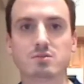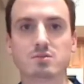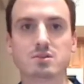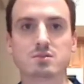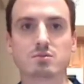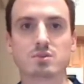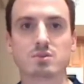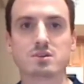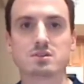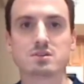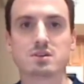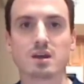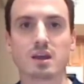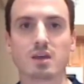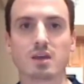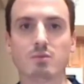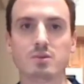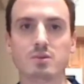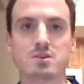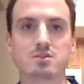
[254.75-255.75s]
was
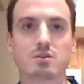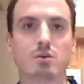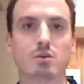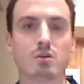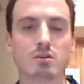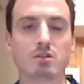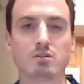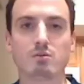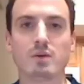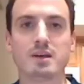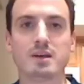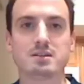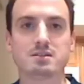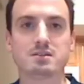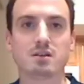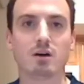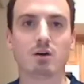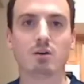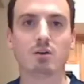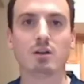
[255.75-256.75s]
can we score in the red
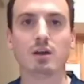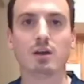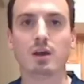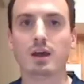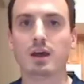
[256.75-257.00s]
zone?